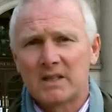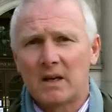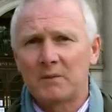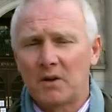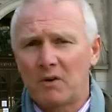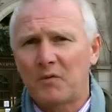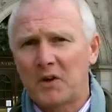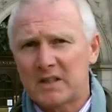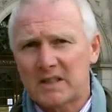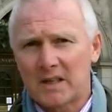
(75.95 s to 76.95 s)
So I'm going to
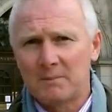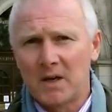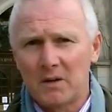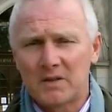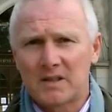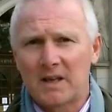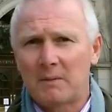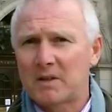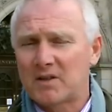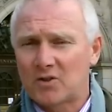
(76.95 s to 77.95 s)
refer to some notes
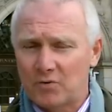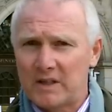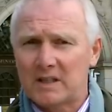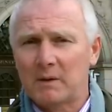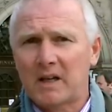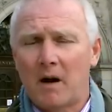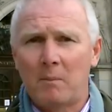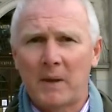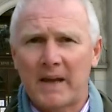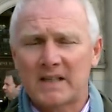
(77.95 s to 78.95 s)
today because it's reasonably
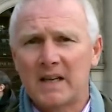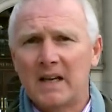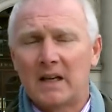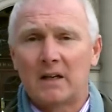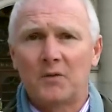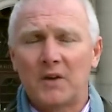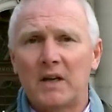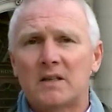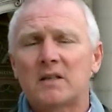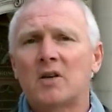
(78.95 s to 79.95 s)
complex and I don't
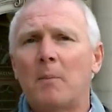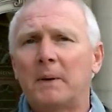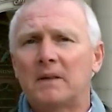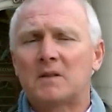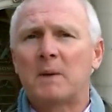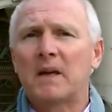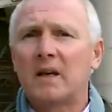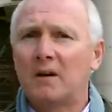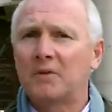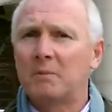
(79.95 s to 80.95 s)
think it's a topic that's been
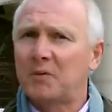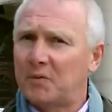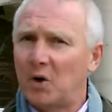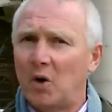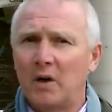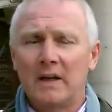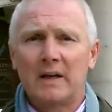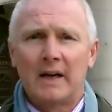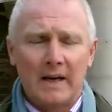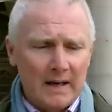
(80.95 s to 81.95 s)
covered before.
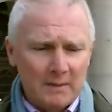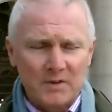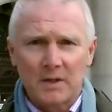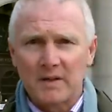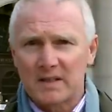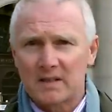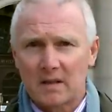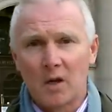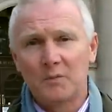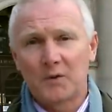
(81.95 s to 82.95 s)
So this
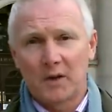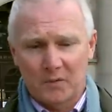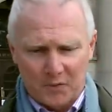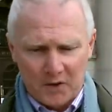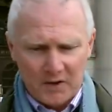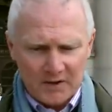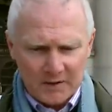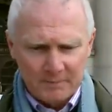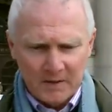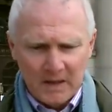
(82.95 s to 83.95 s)
is hopefully a first.